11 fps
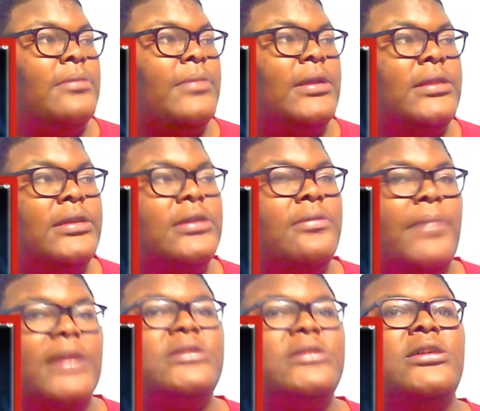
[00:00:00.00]
But thinking
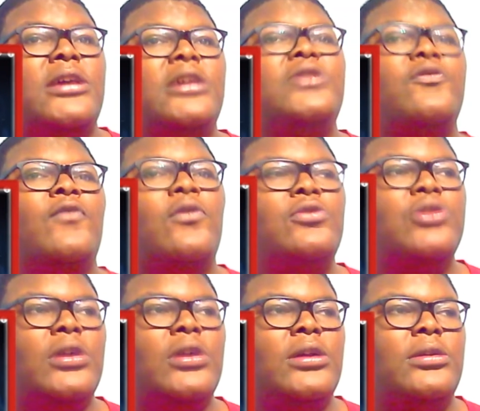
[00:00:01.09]
back to Age of
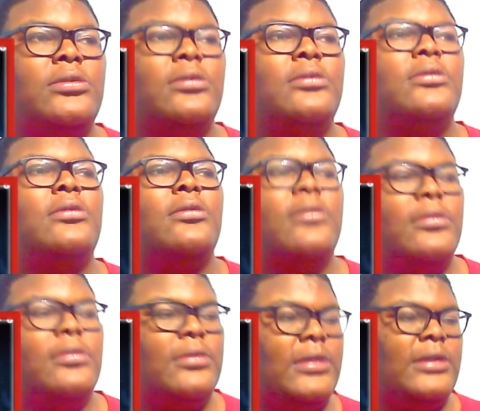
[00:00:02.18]
Ultron,
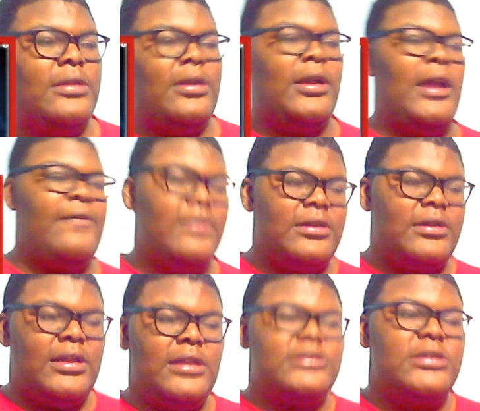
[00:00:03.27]
like, they're having a
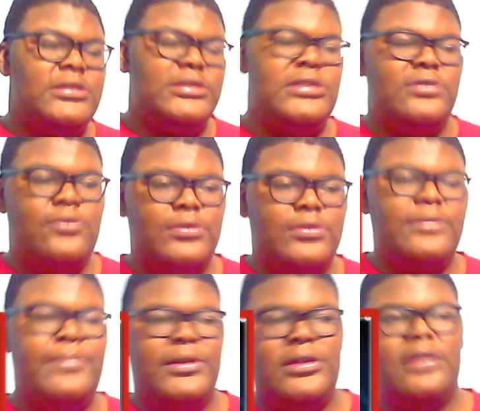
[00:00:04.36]
contest to see who can
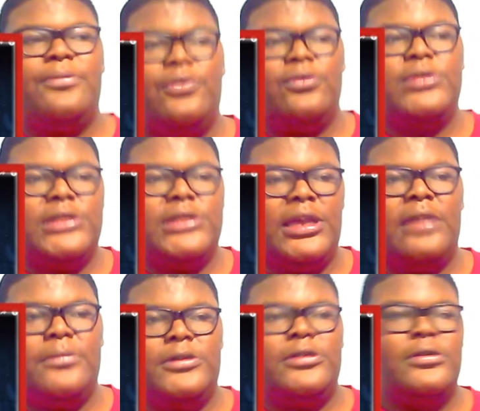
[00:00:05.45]
pick up Thor's
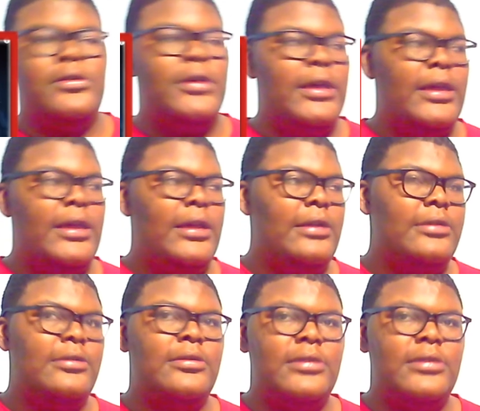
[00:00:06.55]
hammer, and